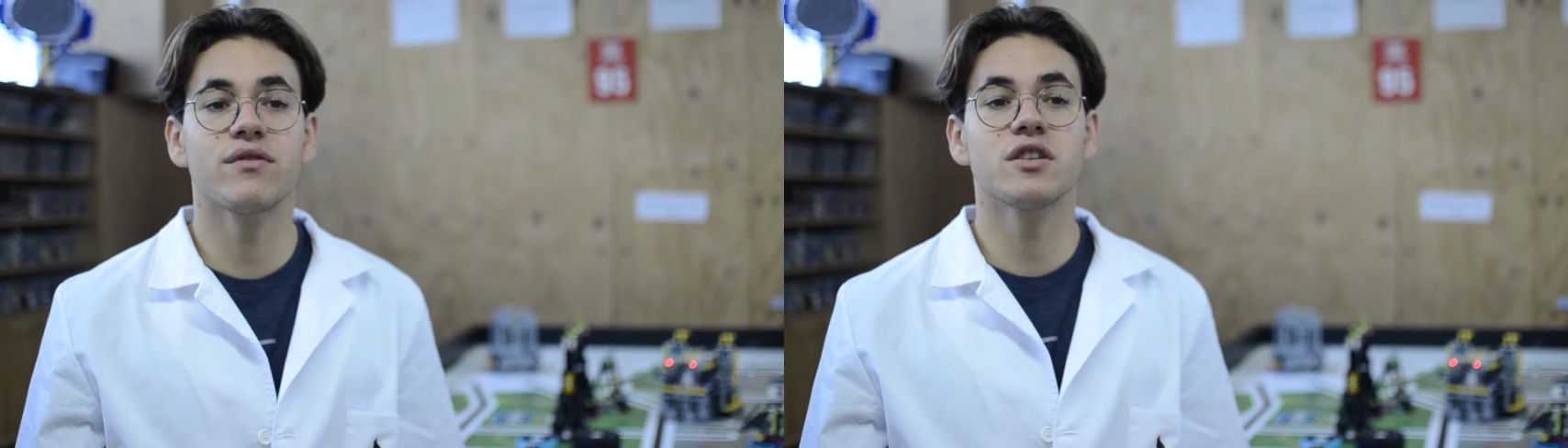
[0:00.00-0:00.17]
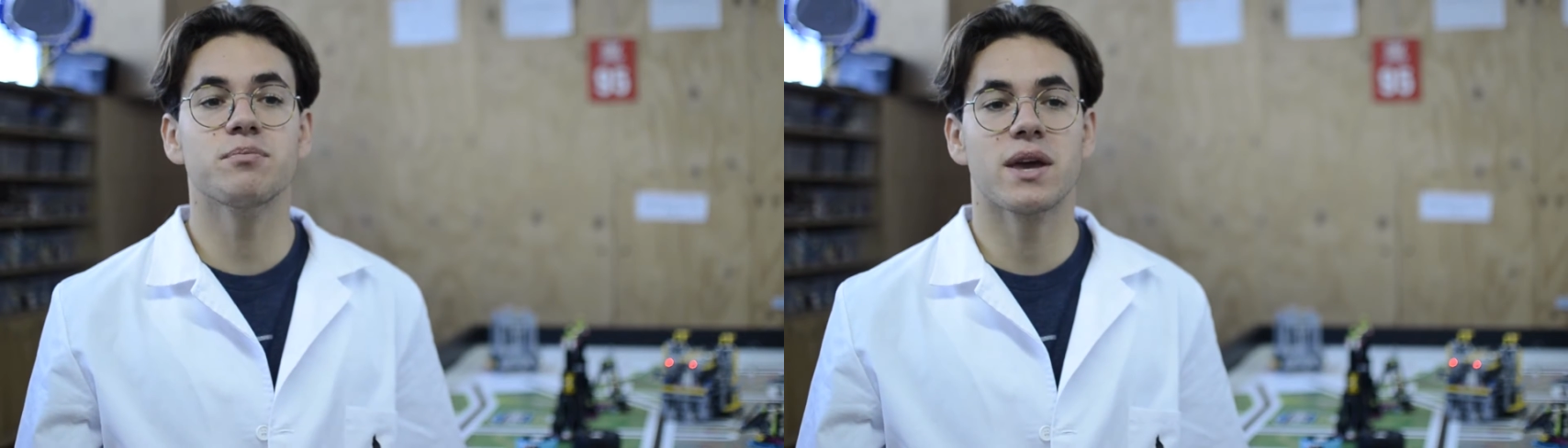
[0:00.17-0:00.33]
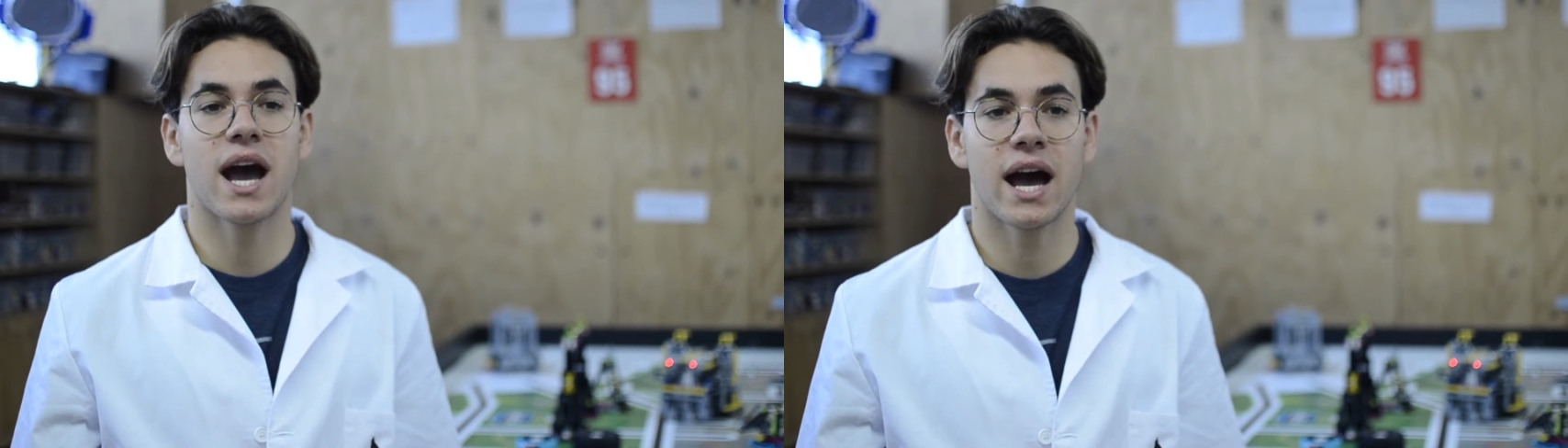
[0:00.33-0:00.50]

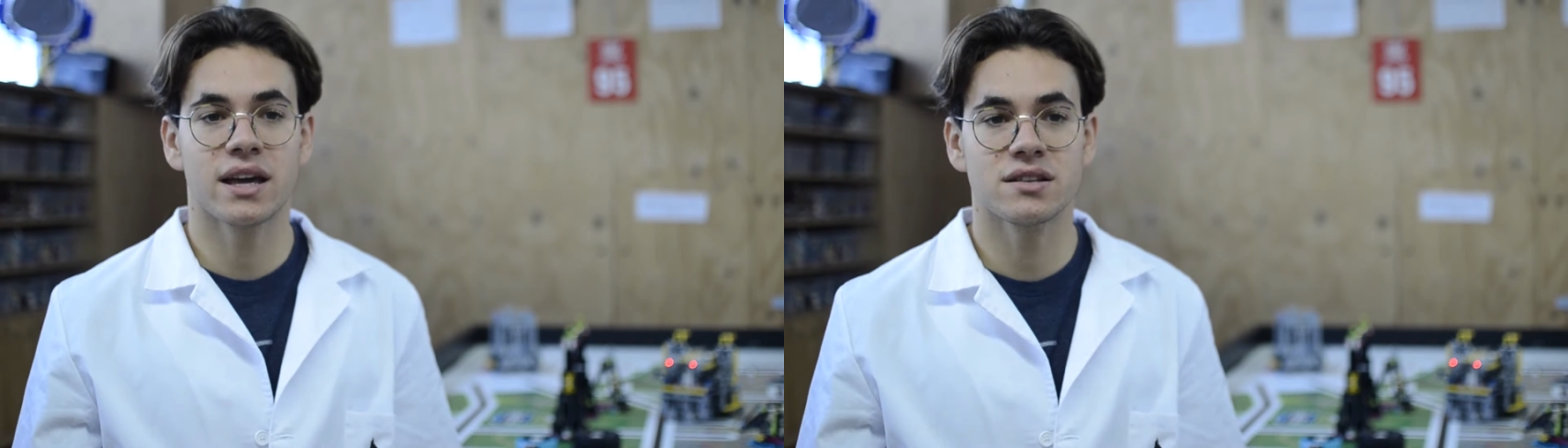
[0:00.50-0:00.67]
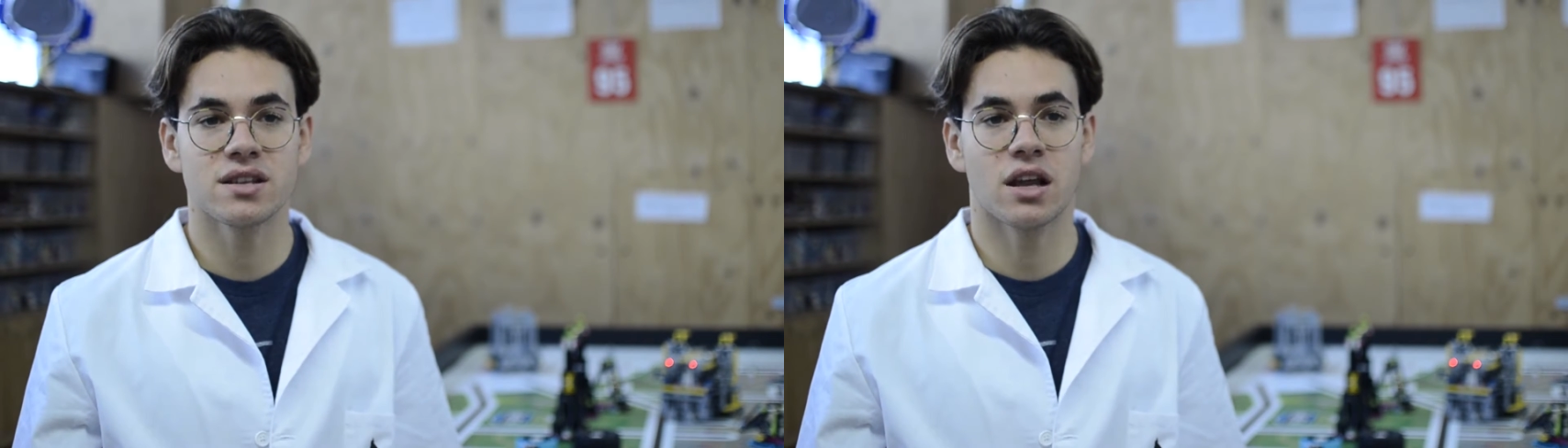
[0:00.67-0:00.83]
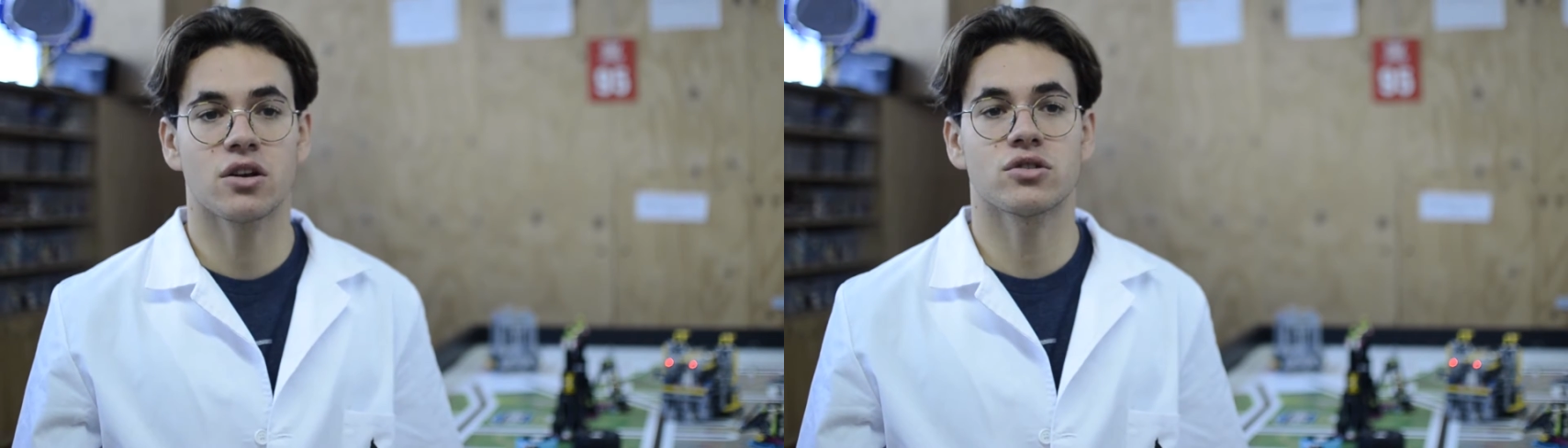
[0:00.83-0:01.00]
it
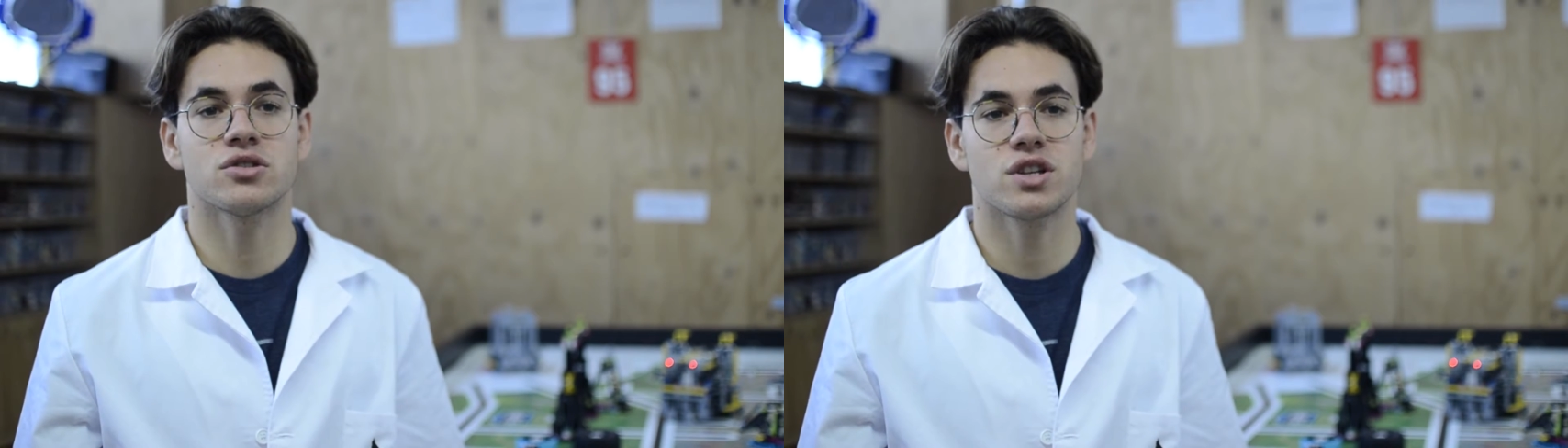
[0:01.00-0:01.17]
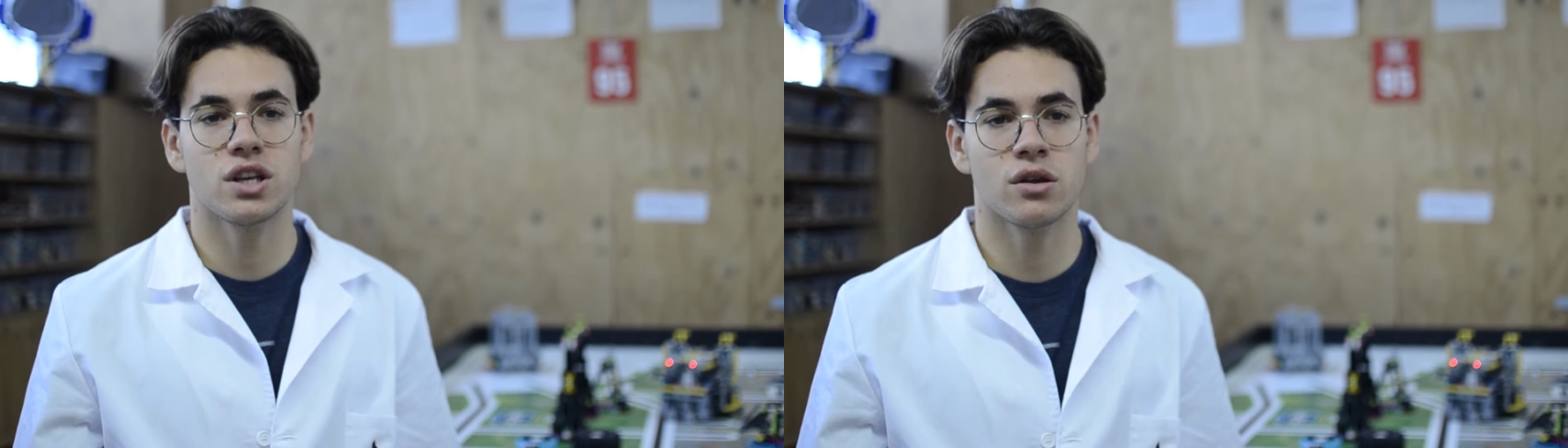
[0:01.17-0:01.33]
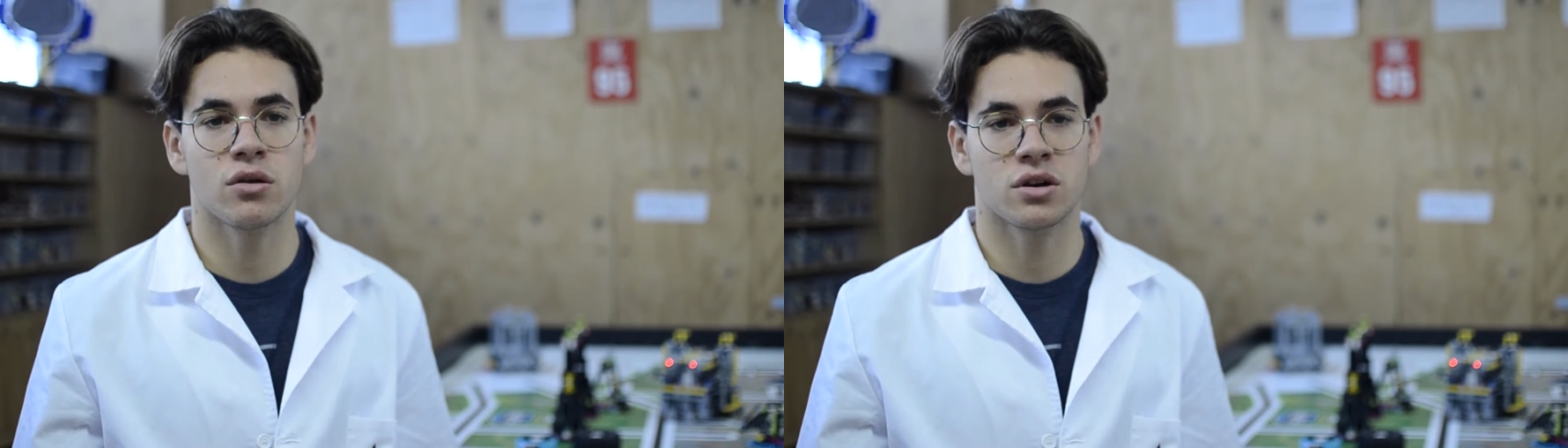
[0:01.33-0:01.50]
behind and
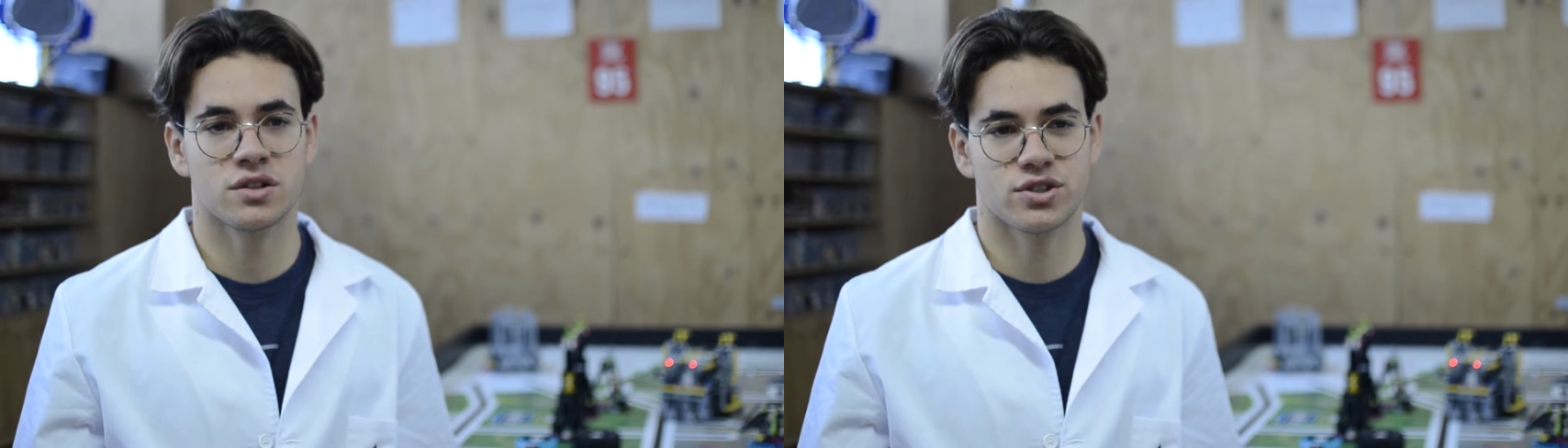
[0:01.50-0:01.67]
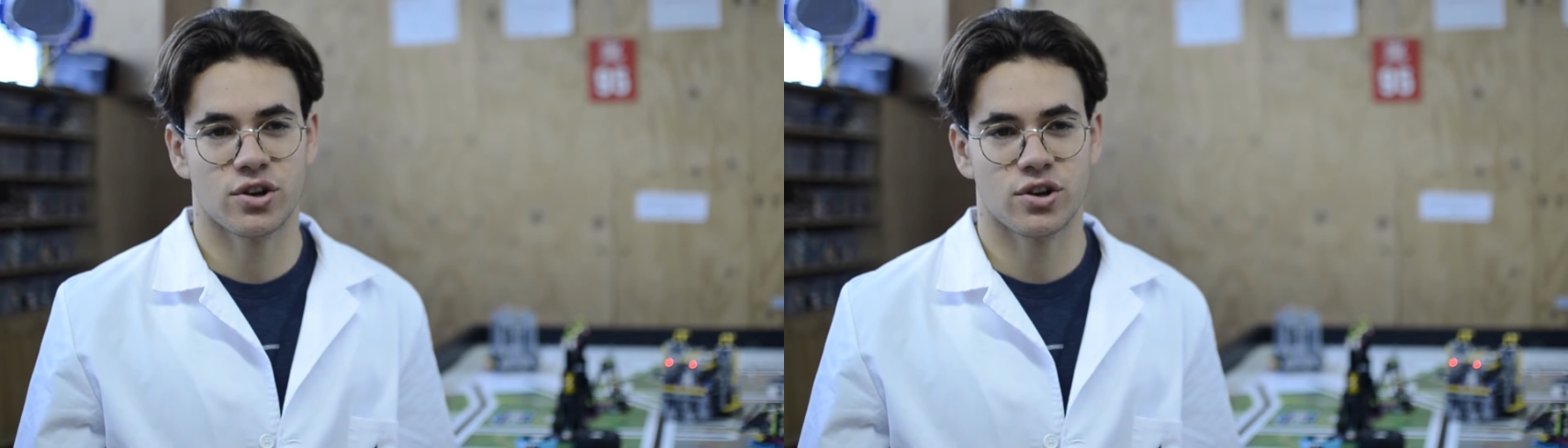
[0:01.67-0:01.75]
continue on its